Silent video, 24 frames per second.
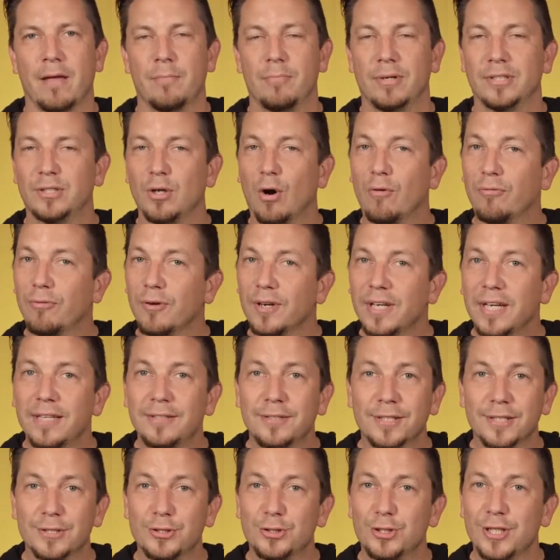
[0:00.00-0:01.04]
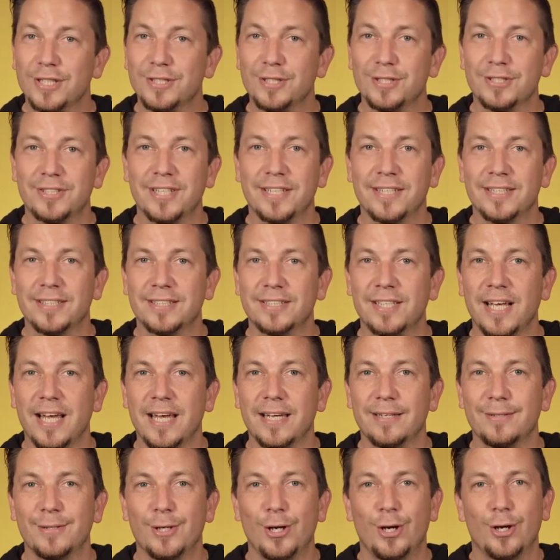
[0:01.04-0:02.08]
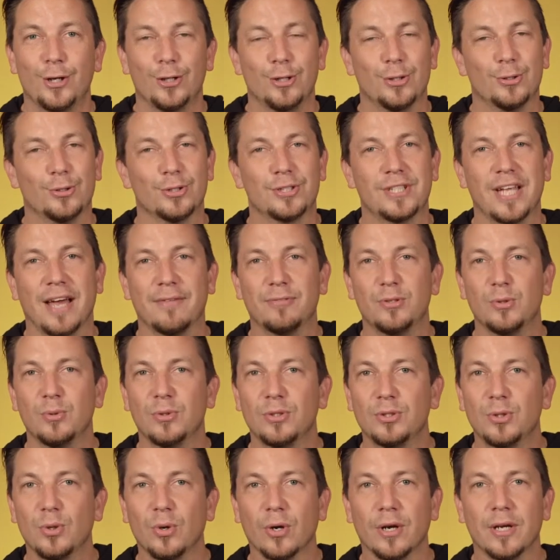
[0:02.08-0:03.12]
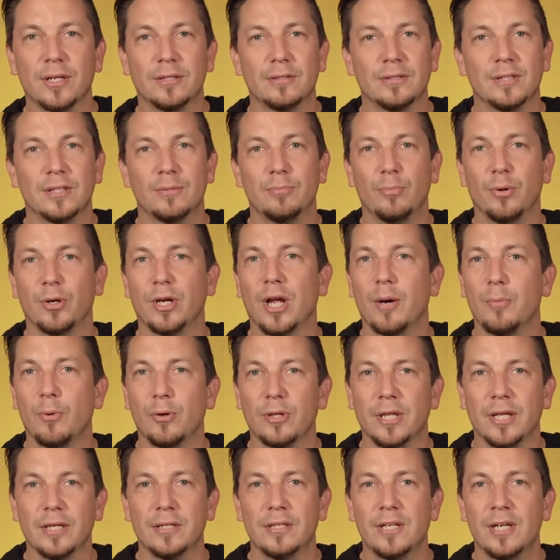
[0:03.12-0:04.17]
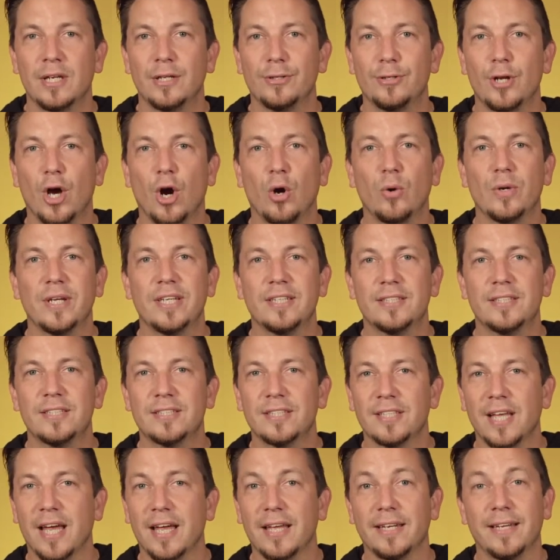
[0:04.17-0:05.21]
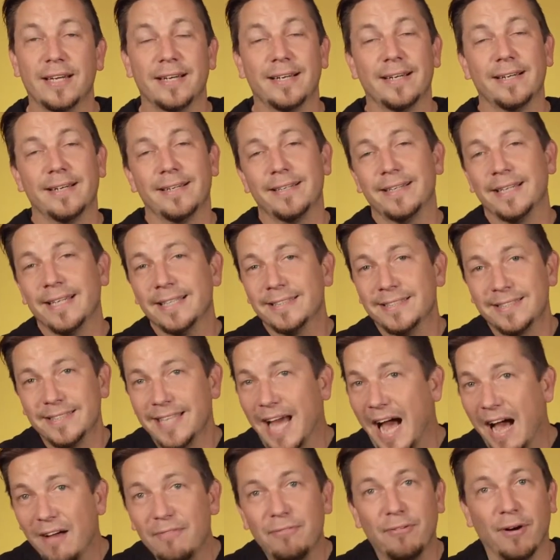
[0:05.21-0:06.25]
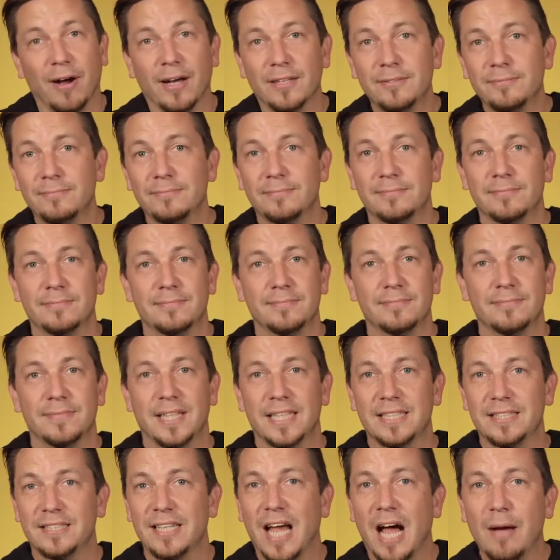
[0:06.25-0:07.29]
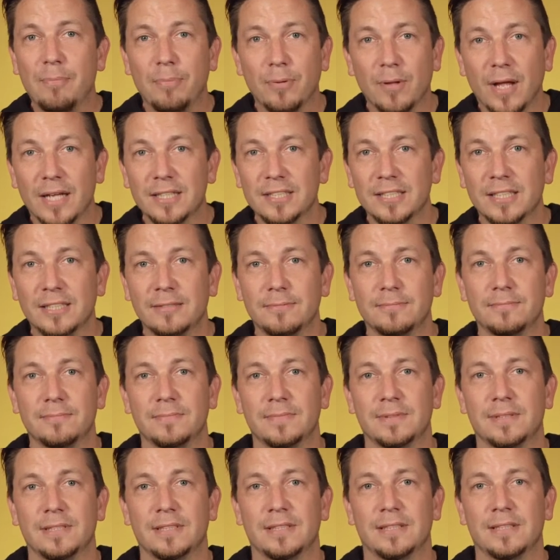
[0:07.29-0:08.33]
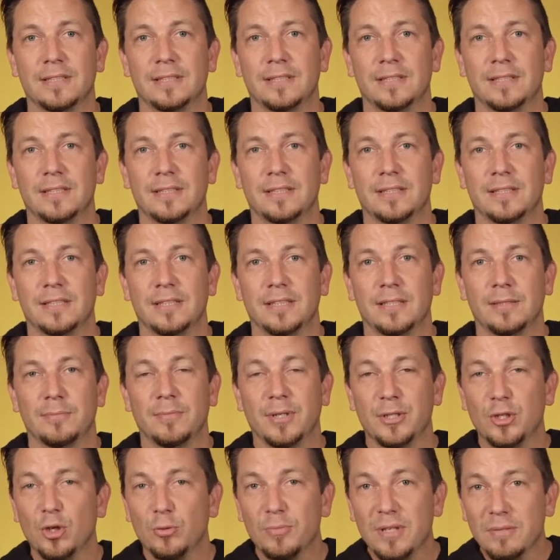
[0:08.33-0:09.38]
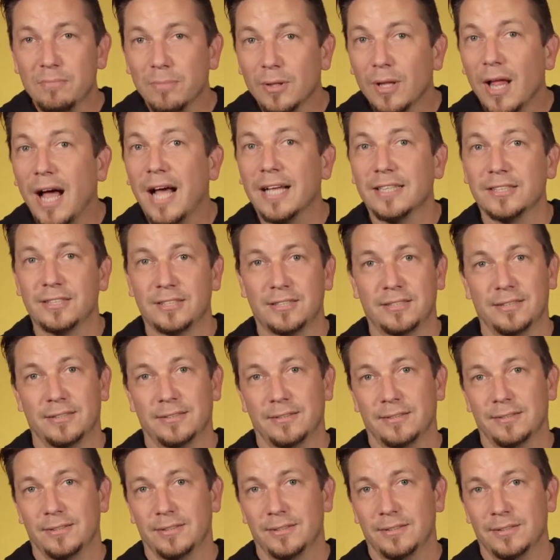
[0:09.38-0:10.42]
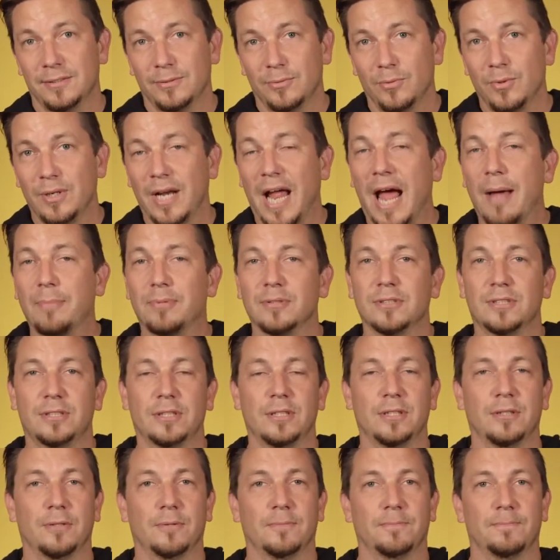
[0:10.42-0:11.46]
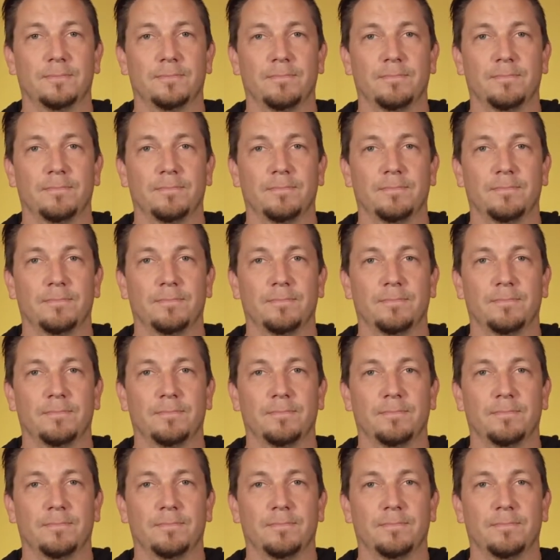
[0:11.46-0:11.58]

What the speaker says: But don't forget this. Jesus didn't say, you just have to endure it, put up with it. No, he said, it's not fun, it's not pleasant, but you'll be blessed when it happens to you.